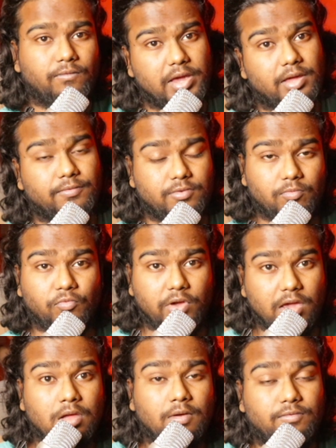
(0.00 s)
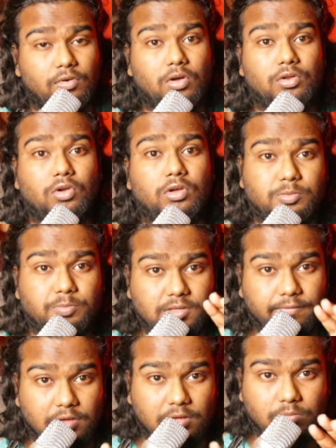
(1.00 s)
from where for your
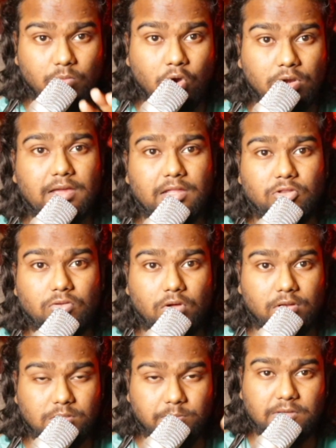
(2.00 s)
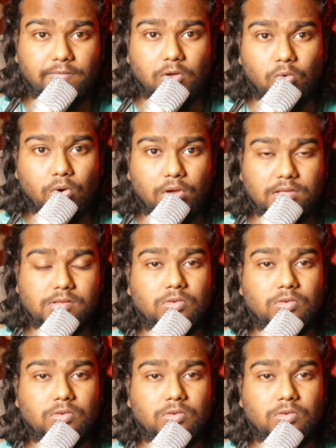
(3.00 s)
specific model and your specific OS.